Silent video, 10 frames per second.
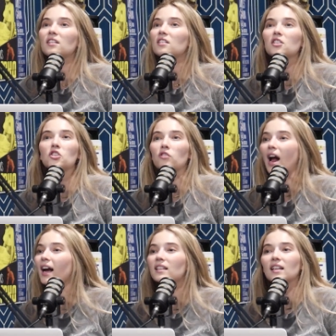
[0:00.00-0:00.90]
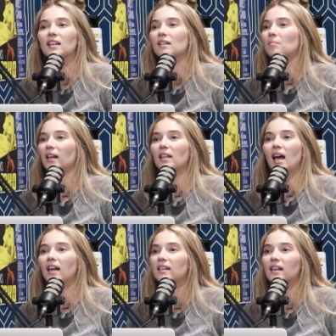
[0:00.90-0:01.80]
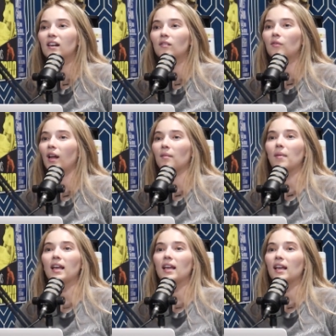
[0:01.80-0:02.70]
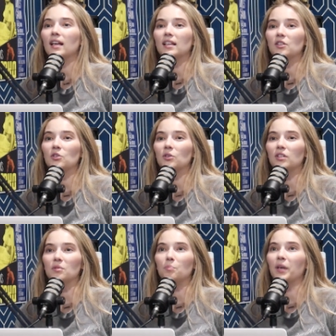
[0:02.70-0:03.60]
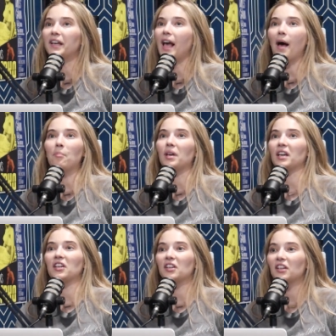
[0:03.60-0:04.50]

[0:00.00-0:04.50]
distracted by the ending of like making it into this big epic